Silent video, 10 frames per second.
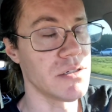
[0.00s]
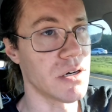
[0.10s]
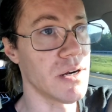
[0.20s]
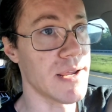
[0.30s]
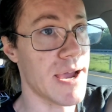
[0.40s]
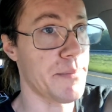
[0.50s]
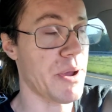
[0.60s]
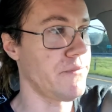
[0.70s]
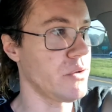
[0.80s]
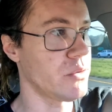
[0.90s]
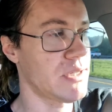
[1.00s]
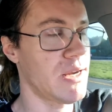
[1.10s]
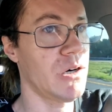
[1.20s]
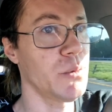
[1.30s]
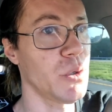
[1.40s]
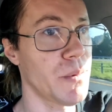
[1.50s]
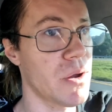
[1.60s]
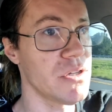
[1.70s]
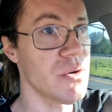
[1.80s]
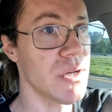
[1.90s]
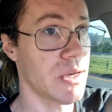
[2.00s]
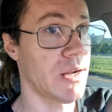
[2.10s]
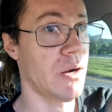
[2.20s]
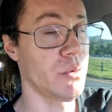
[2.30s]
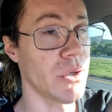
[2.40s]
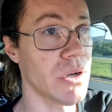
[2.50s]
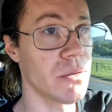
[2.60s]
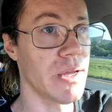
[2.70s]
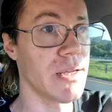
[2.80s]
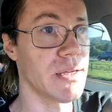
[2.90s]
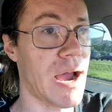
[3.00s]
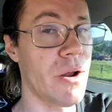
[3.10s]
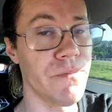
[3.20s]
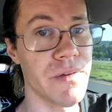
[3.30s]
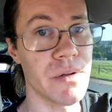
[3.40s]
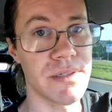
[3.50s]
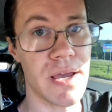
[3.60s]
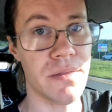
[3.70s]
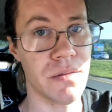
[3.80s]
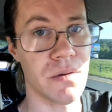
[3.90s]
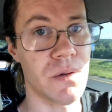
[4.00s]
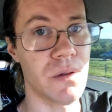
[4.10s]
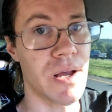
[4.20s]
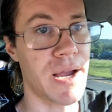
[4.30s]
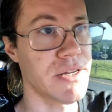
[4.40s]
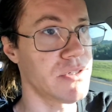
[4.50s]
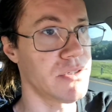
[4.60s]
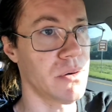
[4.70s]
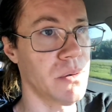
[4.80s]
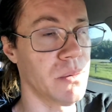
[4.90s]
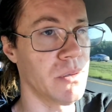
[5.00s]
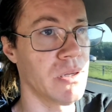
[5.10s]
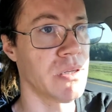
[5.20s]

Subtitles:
dirty app. I feel terrible about doing that. I really don't like, I don't feel it's ethical. I just don't.